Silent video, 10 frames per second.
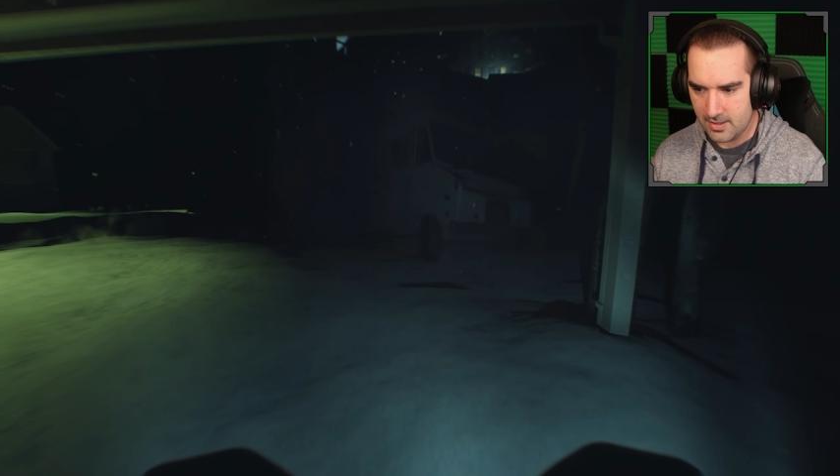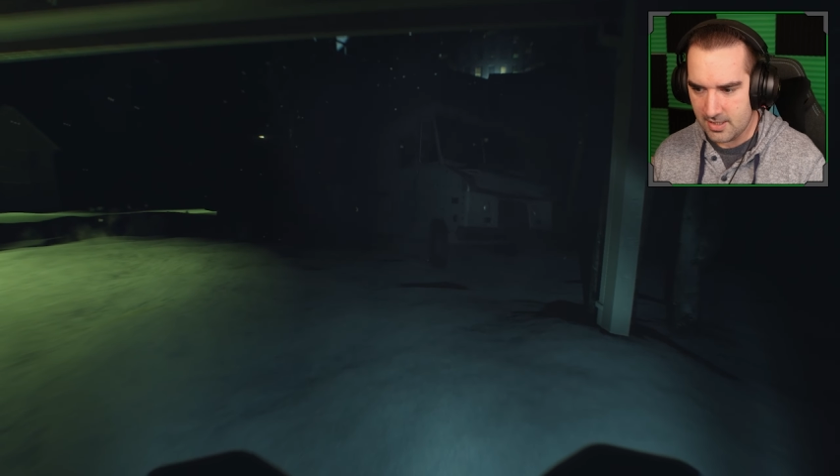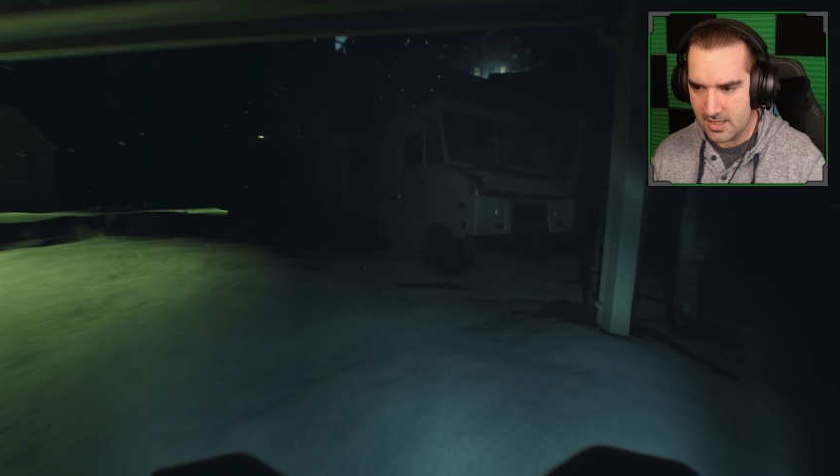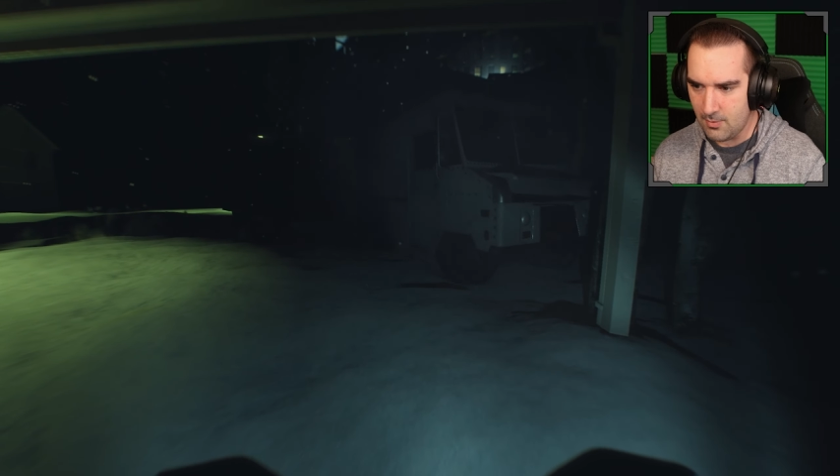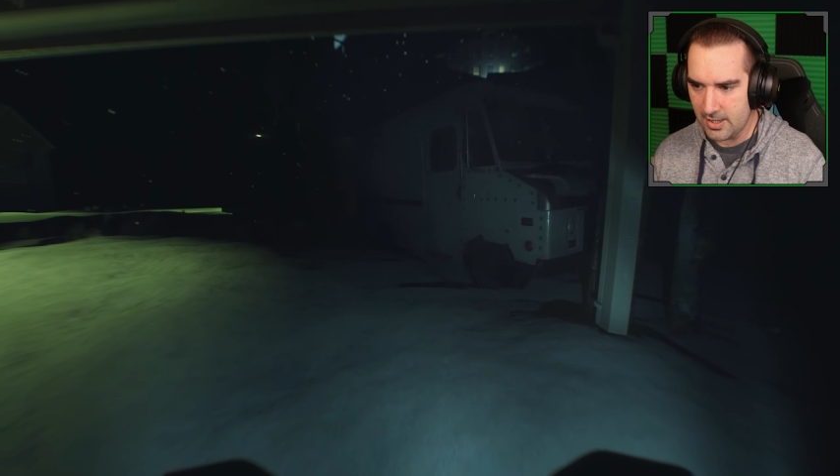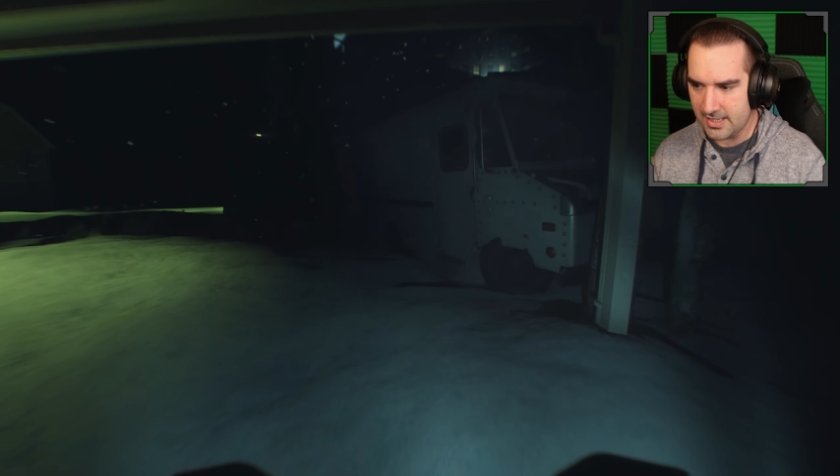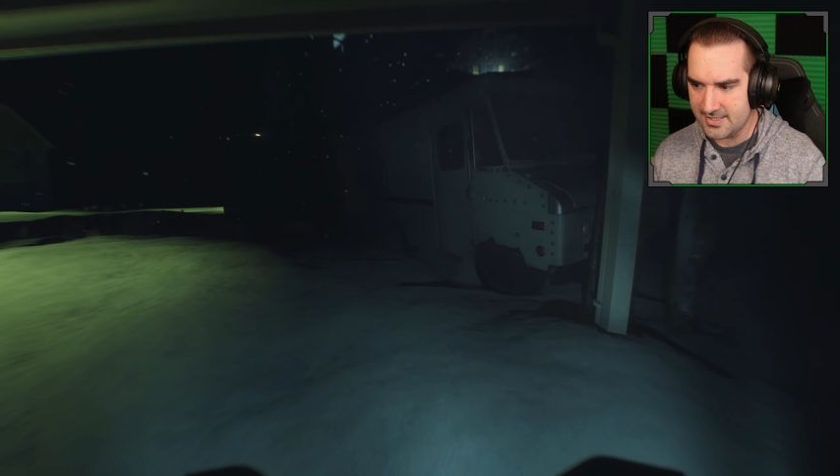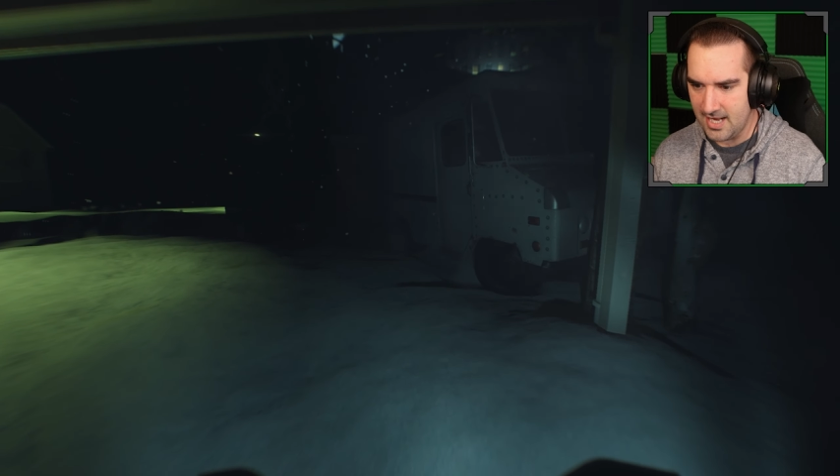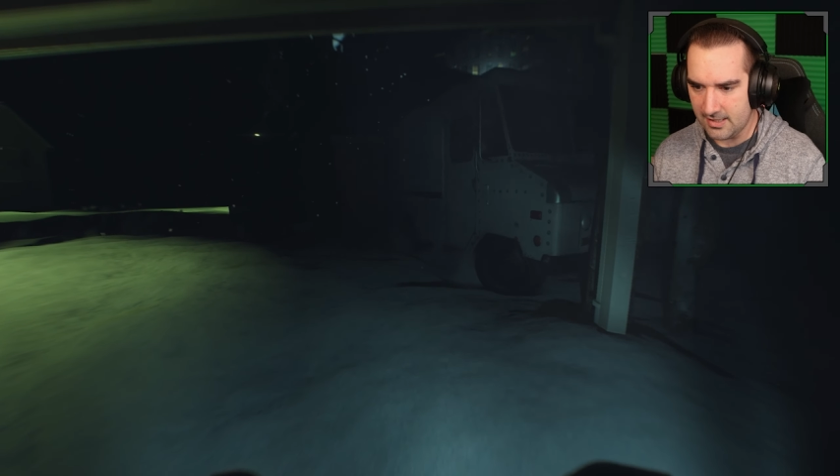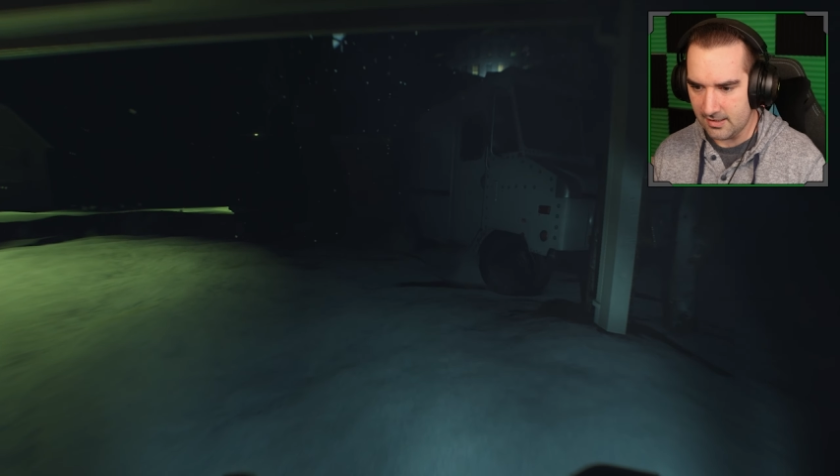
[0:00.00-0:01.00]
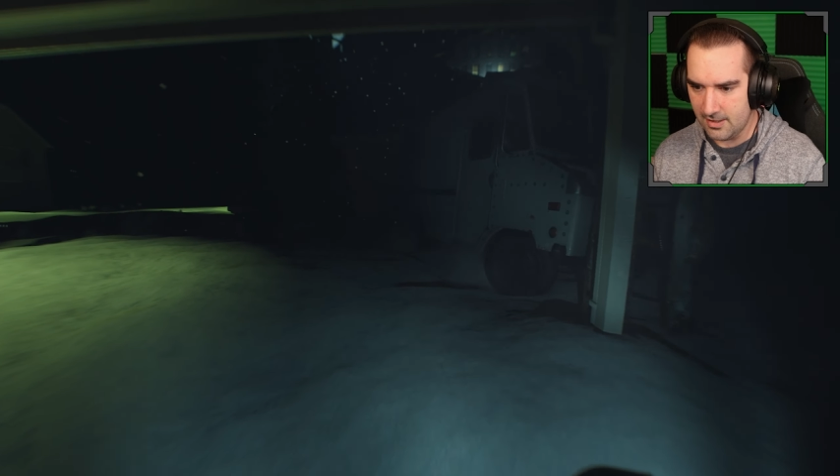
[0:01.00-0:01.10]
You didn't want to get stuck.